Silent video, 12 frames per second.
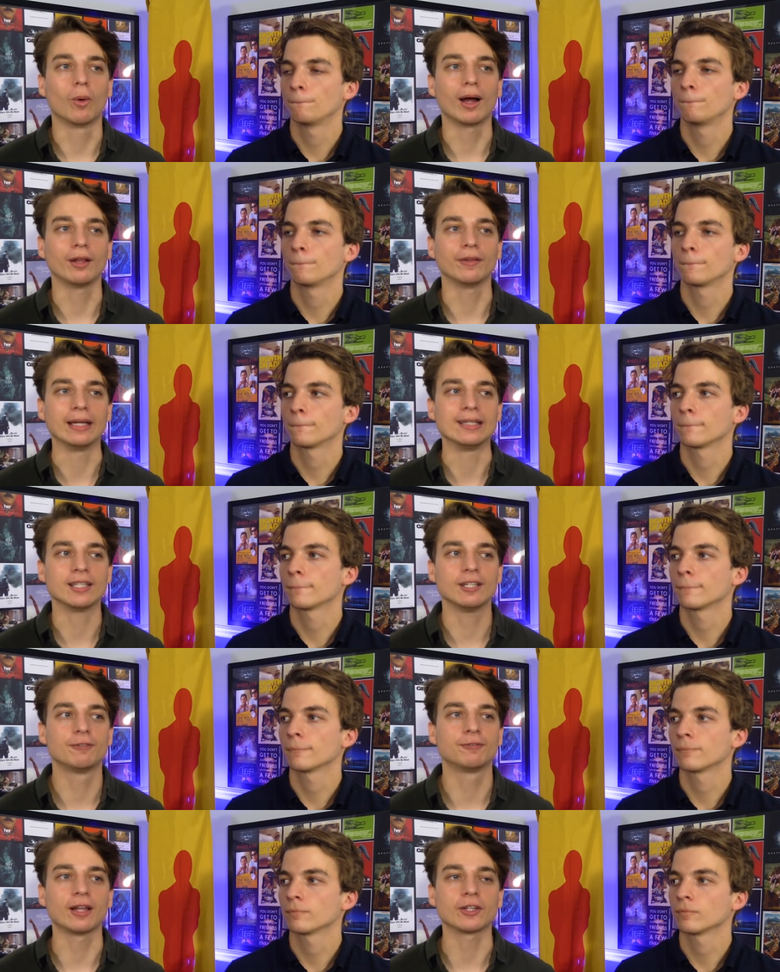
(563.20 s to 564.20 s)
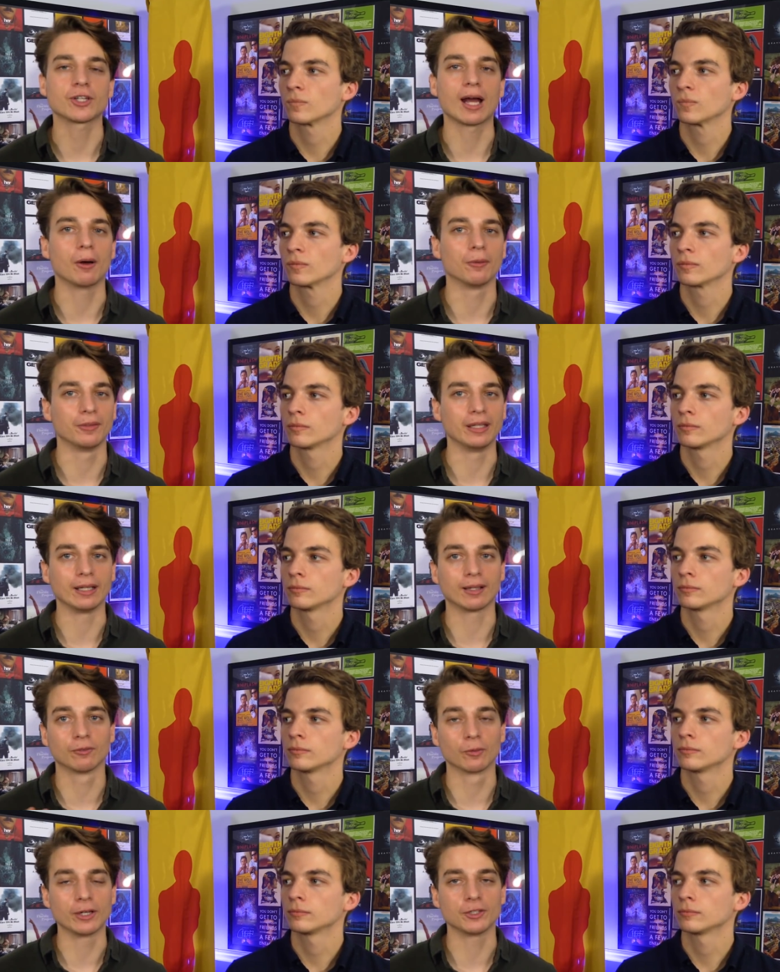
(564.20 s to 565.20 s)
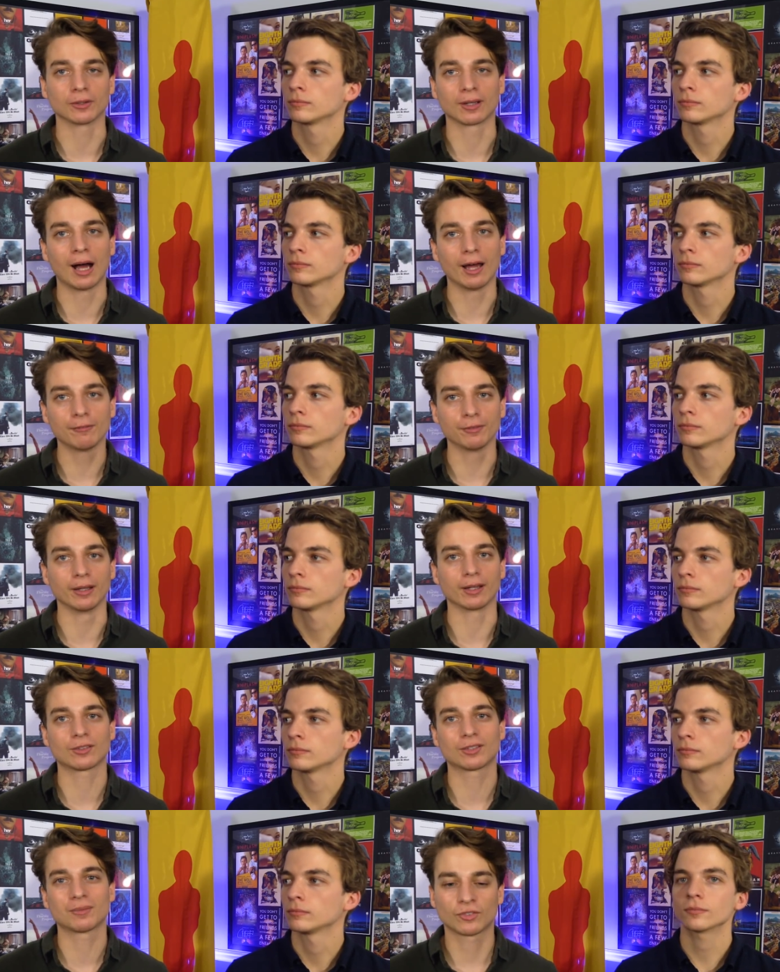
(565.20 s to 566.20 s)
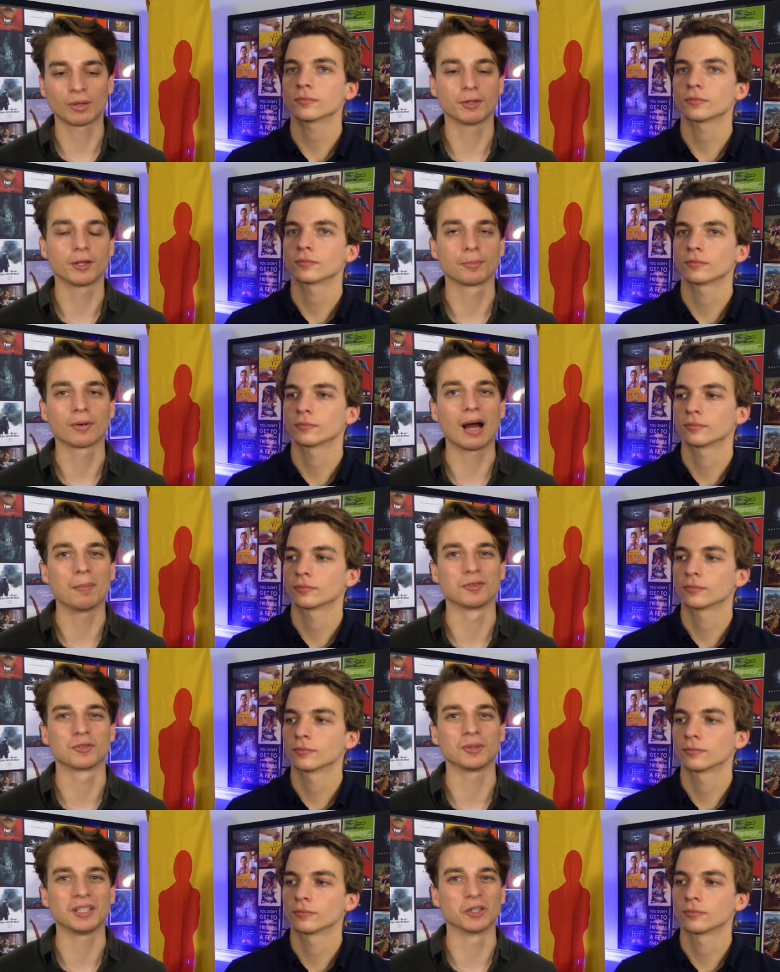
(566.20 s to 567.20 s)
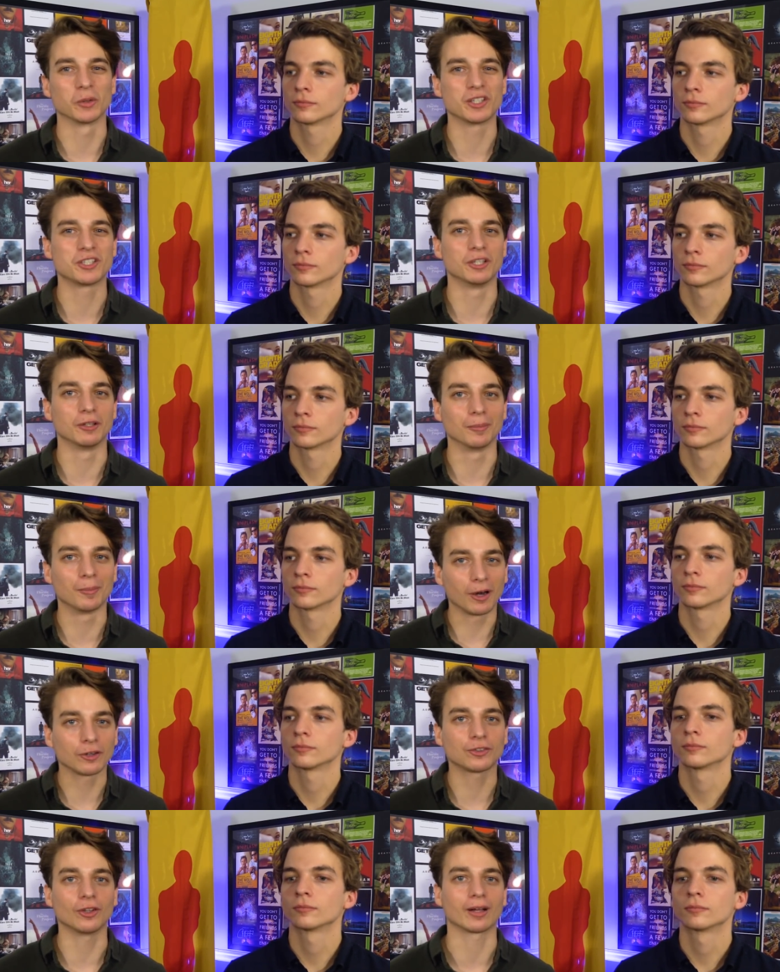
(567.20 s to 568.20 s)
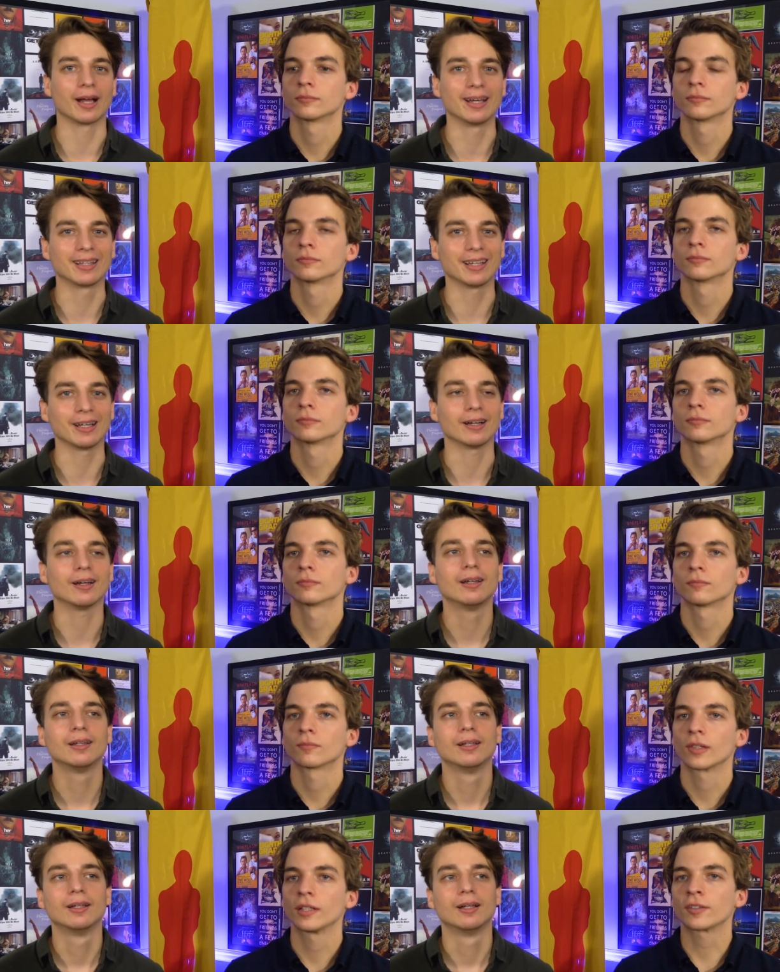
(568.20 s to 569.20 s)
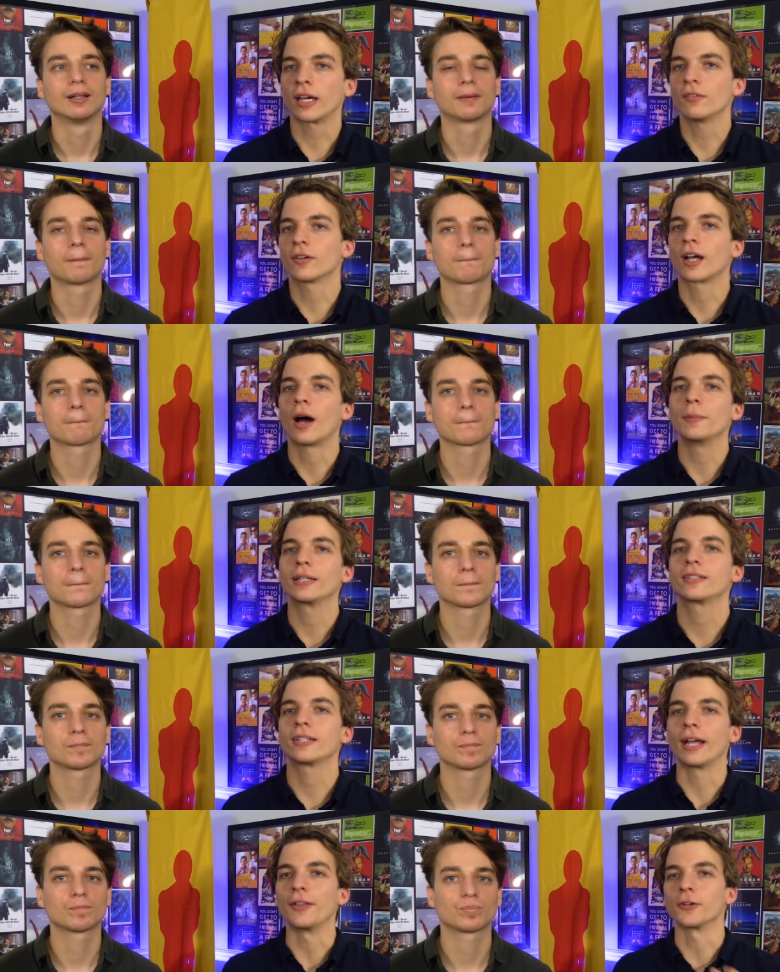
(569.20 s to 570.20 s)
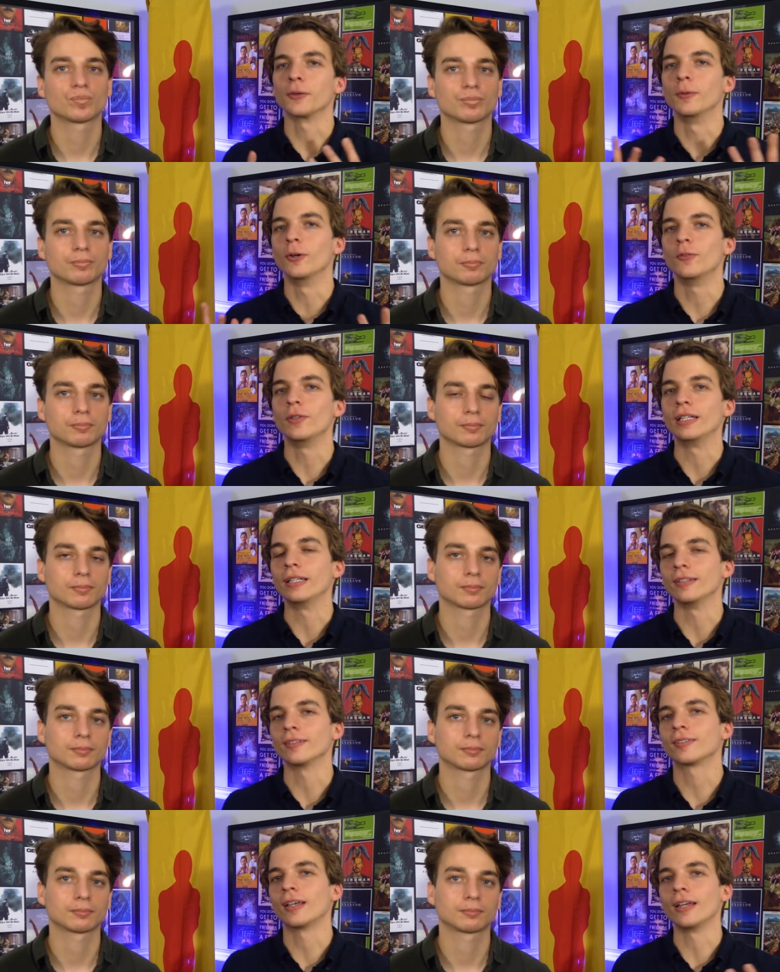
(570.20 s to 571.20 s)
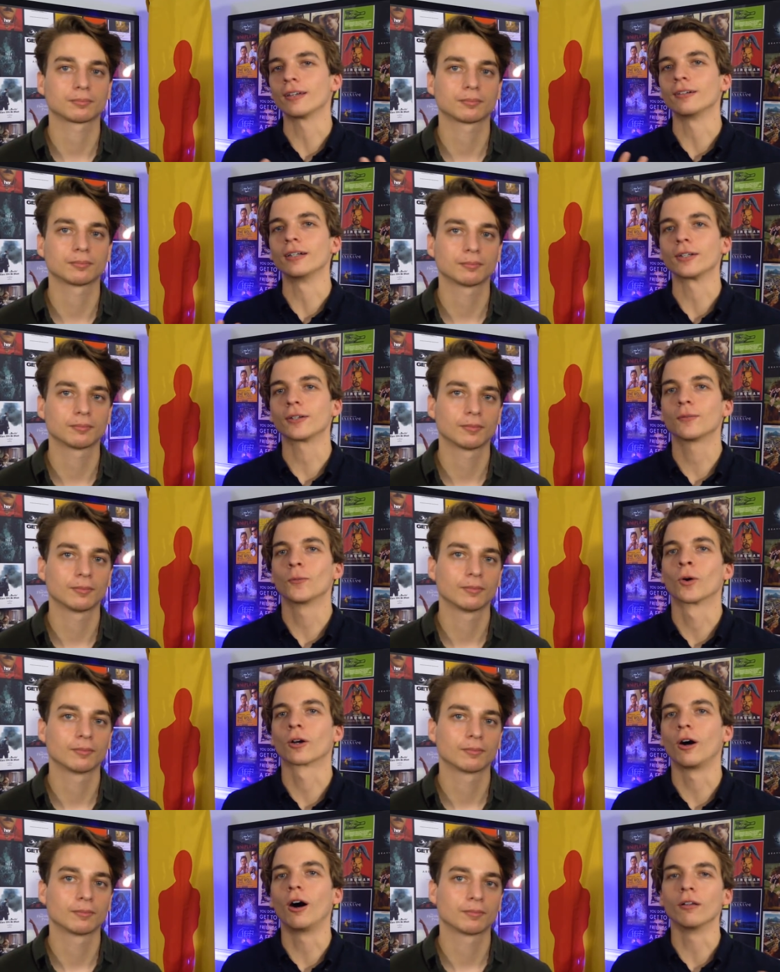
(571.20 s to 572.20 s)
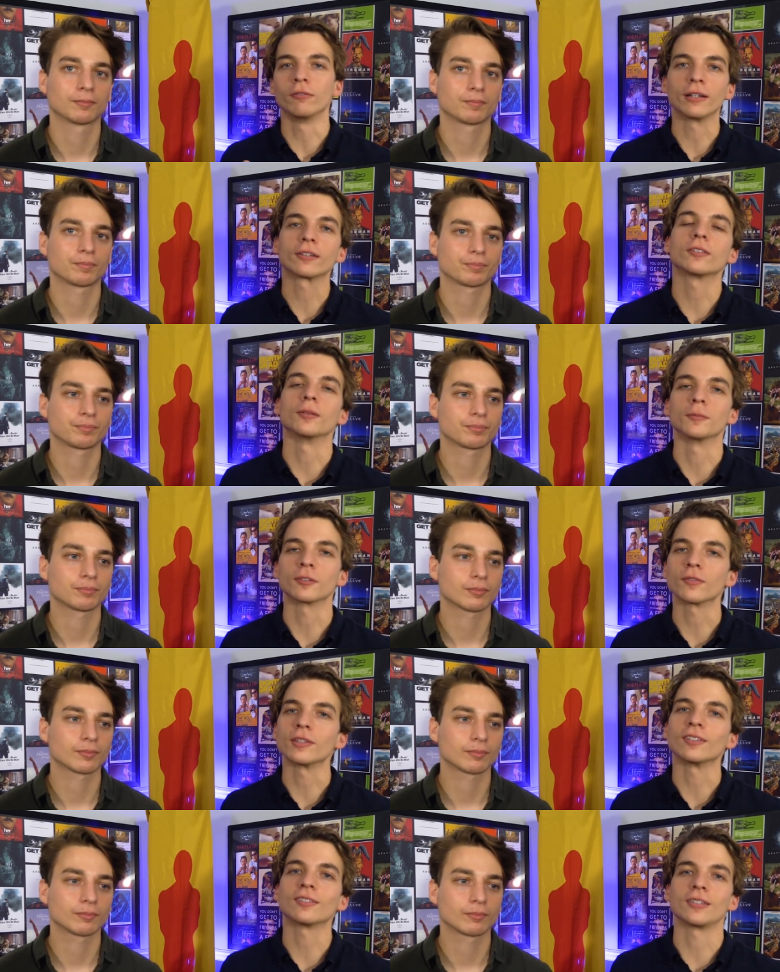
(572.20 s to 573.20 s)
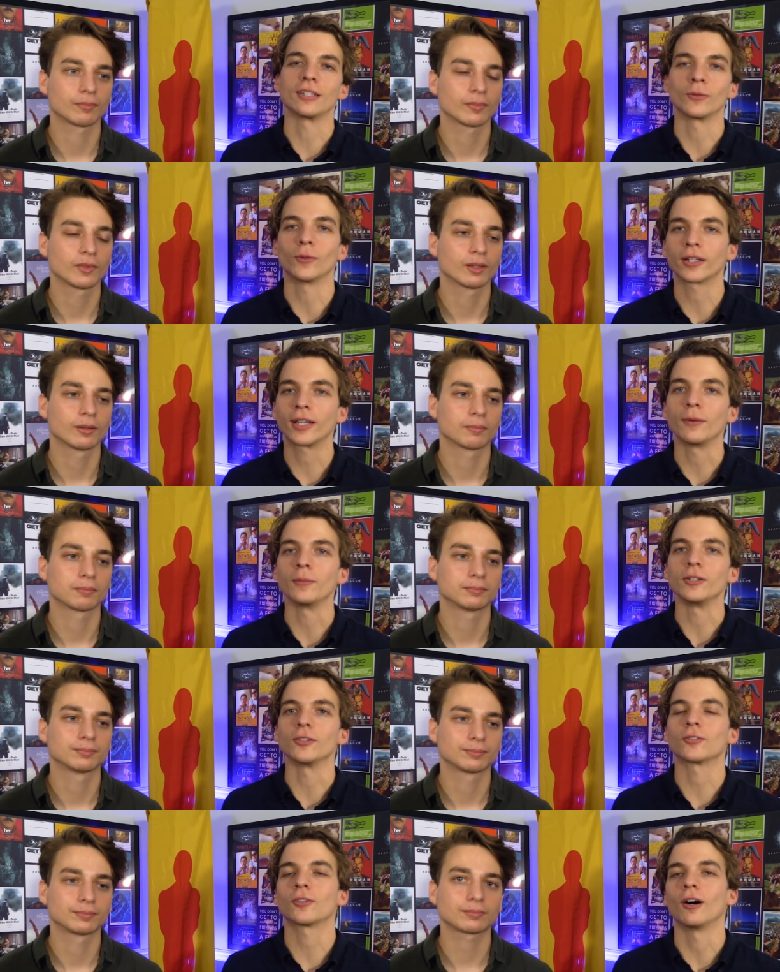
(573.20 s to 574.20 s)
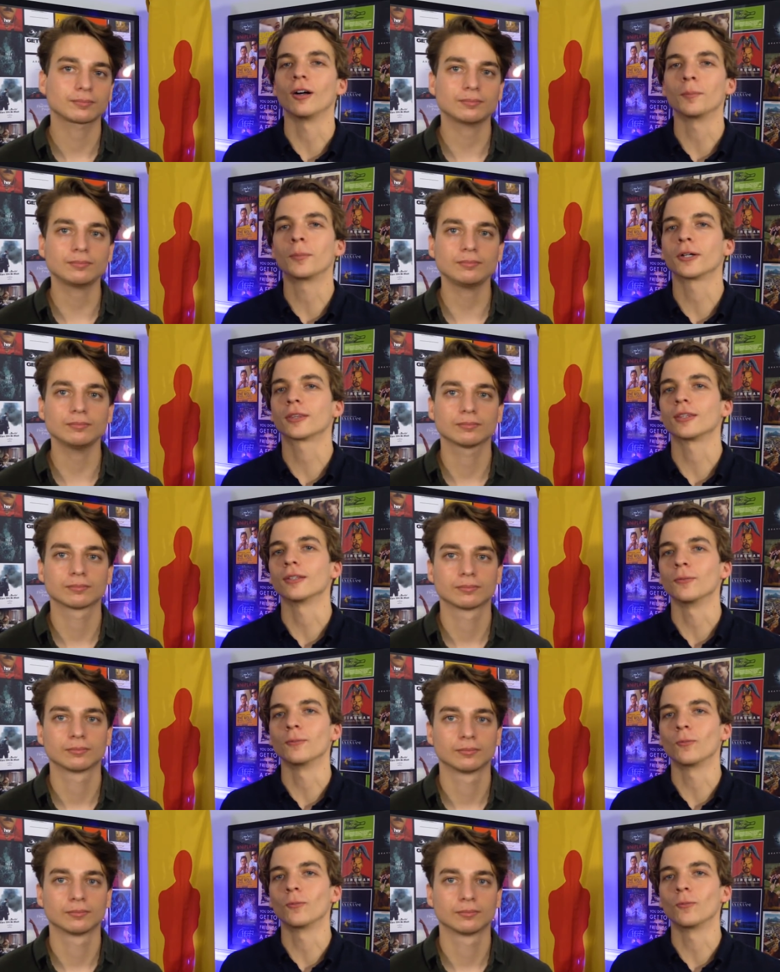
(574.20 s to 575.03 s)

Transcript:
Speaker 1: while they did flesh out the racial conflict, some of the problems with the original are still kind of there.
Speaker 2: It's kind of a coming together movie and saying like, we're all victims of this thing. Why can't we just all put the